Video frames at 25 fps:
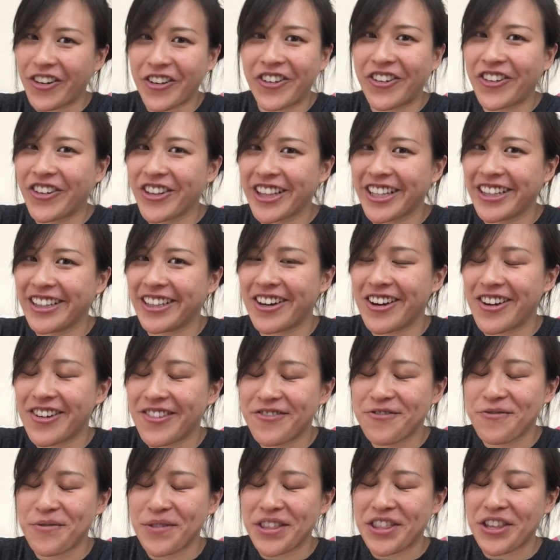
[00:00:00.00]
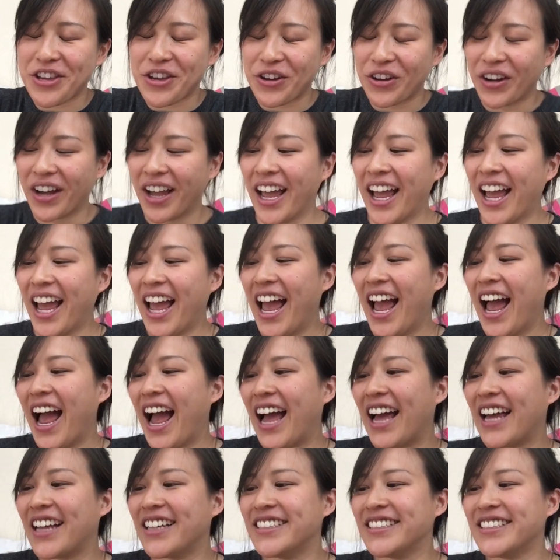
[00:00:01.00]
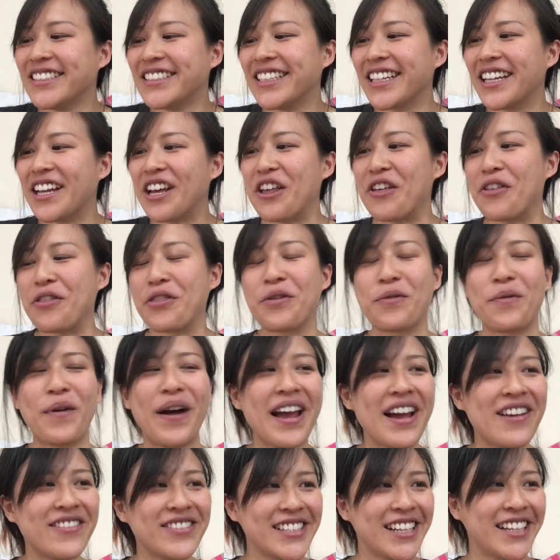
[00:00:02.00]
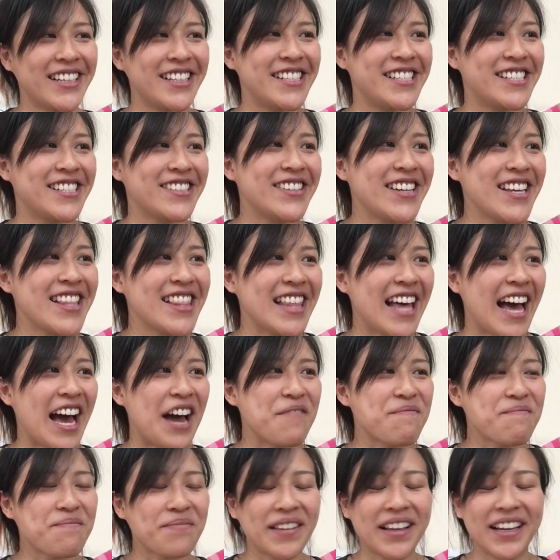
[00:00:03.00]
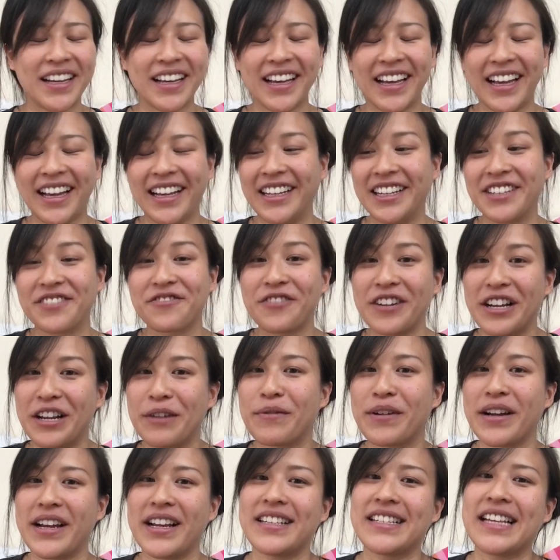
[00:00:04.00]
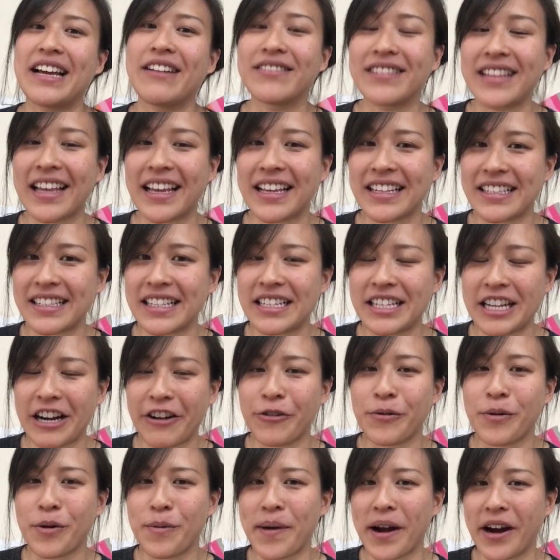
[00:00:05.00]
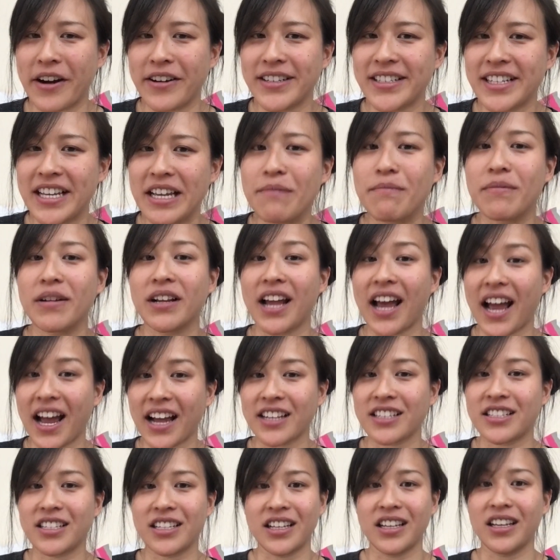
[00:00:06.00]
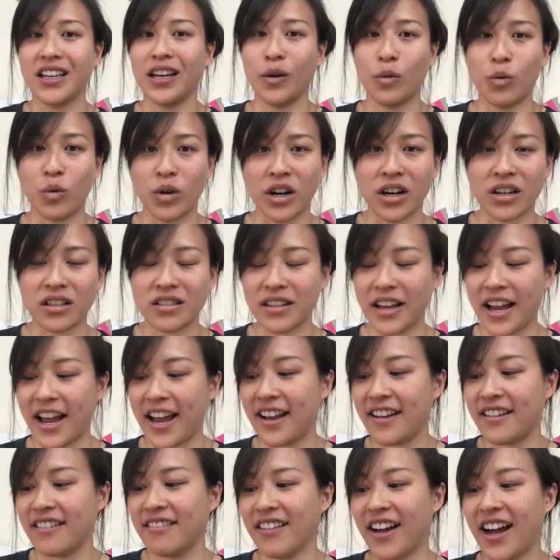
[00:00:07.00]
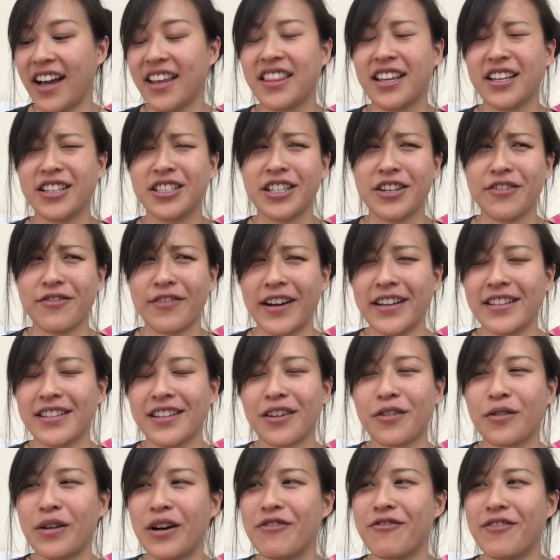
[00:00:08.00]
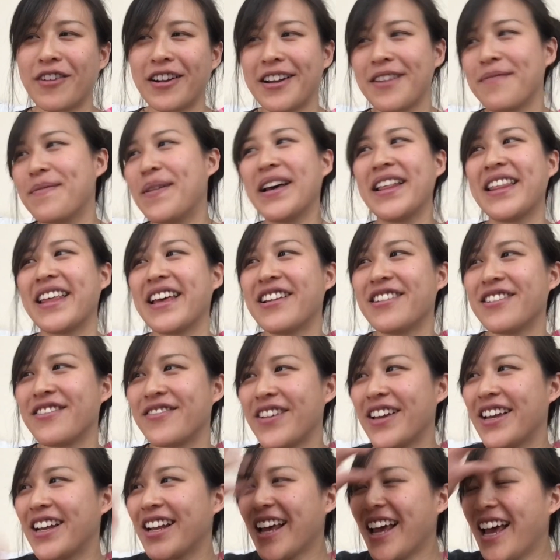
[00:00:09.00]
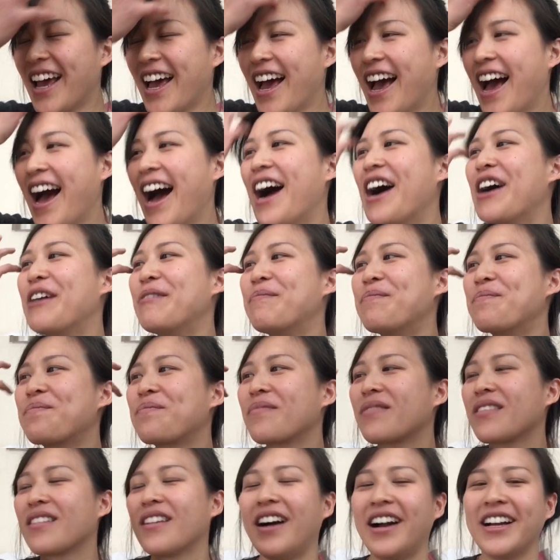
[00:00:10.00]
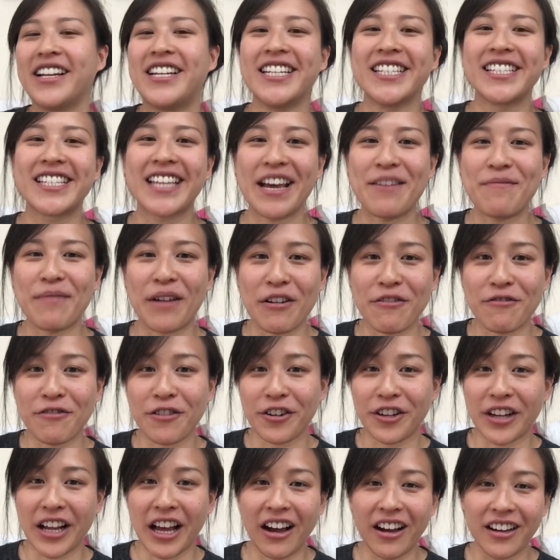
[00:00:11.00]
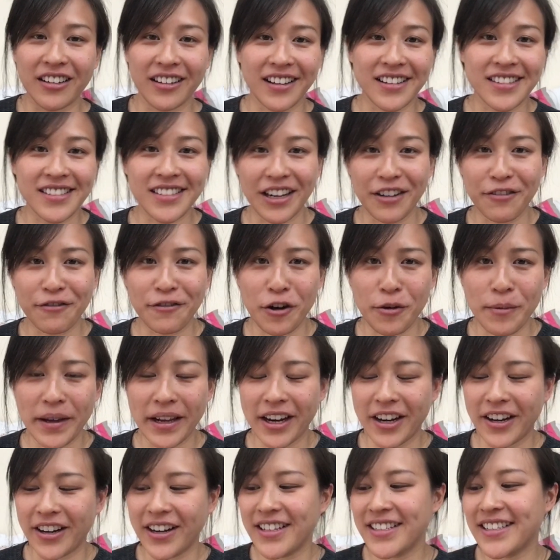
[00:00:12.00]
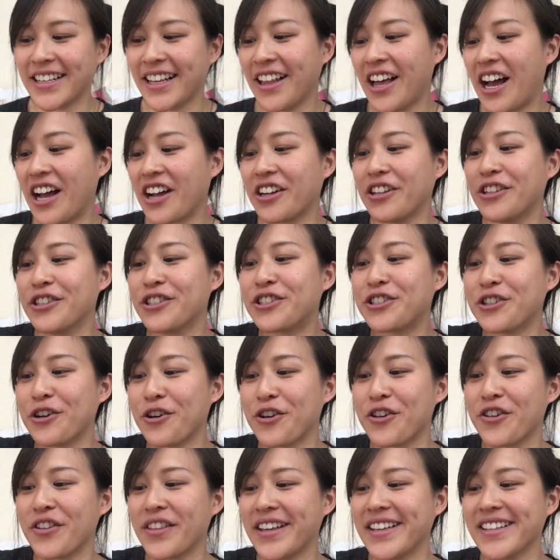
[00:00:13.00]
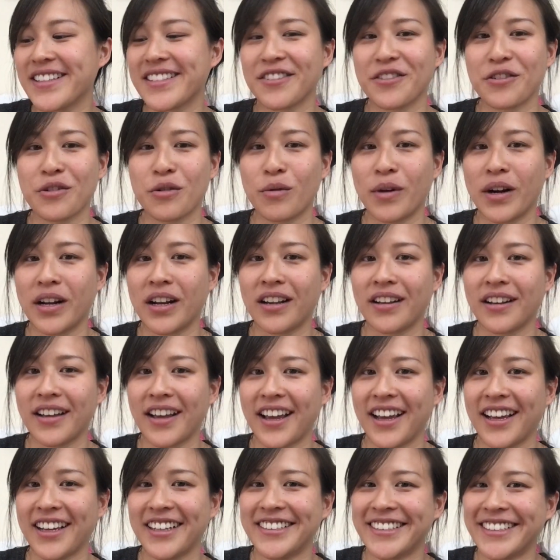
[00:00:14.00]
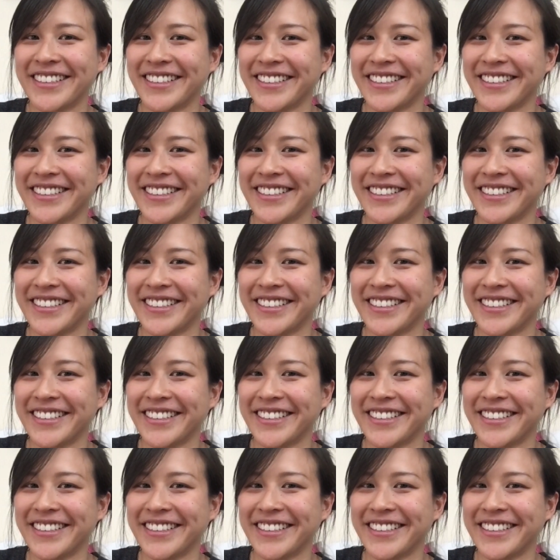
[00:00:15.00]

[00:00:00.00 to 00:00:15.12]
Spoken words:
all the love with you. And the way I've started doing that, and it's really weird, it sounds like it's terrible parenting, but actually it works, and I think she finds it quite funny by the end of it. I just get my phone out and I start filming her and say, like, I'm going to show you this on your wedding day.